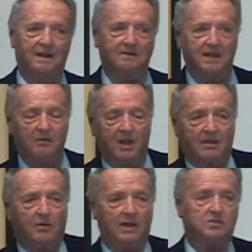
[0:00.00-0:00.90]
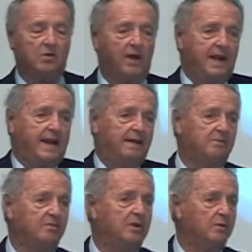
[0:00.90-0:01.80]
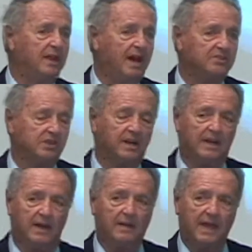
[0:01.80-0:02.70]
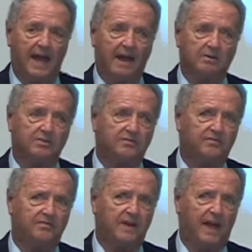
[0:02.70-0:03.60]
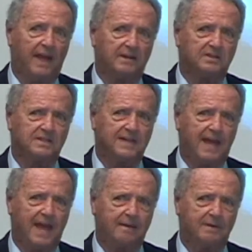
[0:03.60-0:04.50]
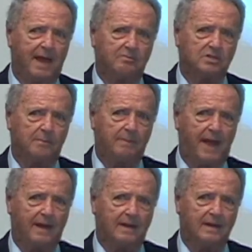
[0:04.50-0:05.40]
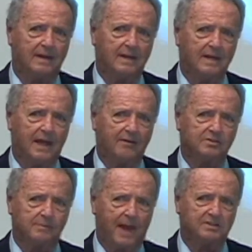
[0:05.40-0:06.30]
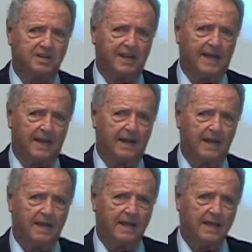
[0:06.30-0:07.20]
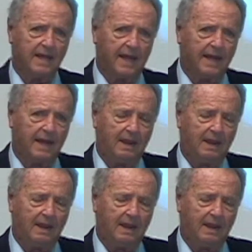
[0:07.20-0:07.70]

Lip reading: anyway, so Granddad moved in with us, and at the time, I was about 10. And